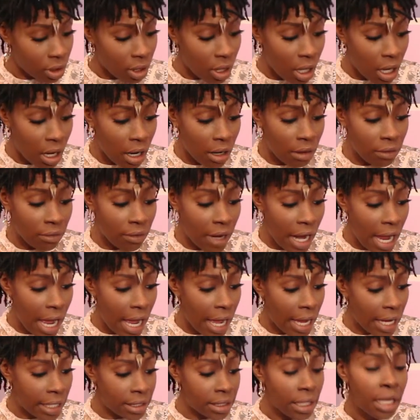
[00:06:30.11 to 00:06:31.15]

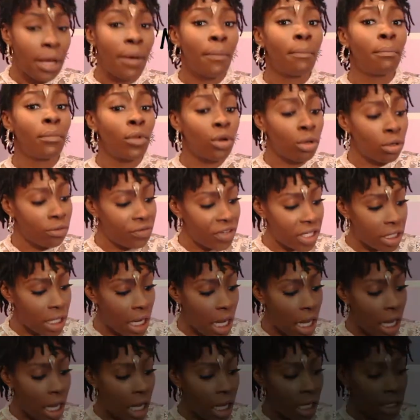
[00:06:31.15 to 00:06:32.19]
Alright. Moving
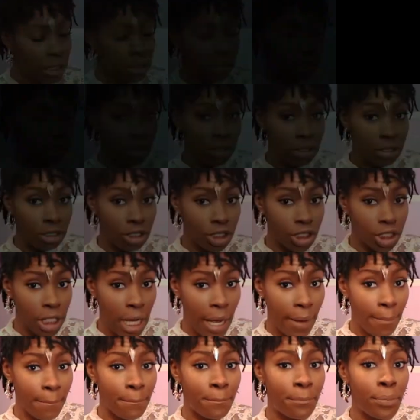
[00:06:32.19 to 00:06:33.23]
on.
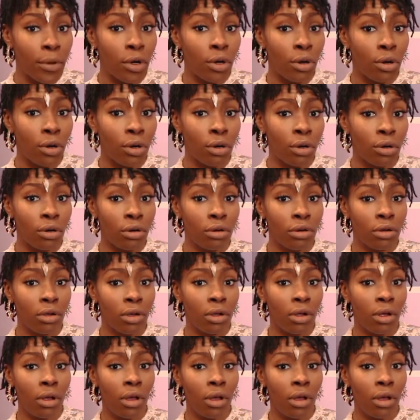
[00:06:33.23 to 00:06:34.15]
Shampoo.